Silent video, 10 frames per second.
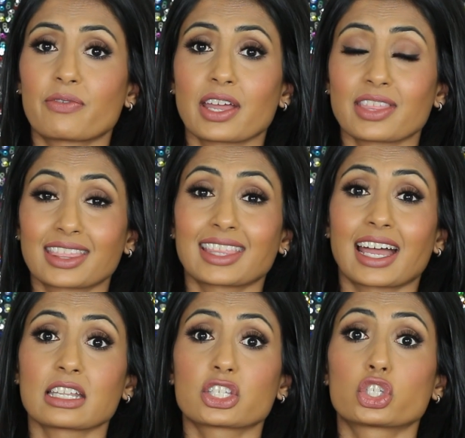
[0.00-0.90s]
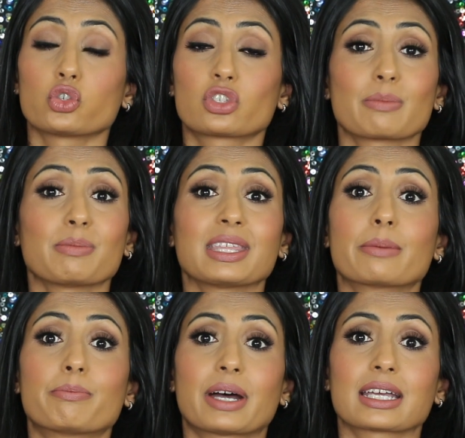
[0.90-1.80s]
find that that suits me the
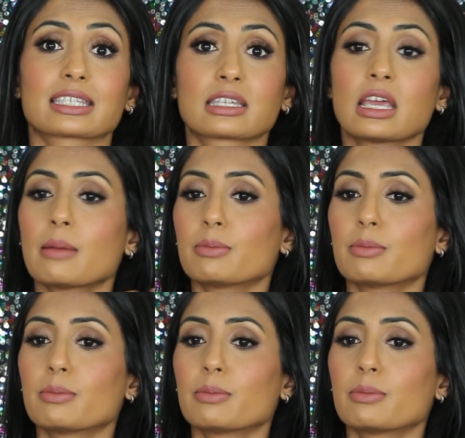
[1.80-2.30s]
best.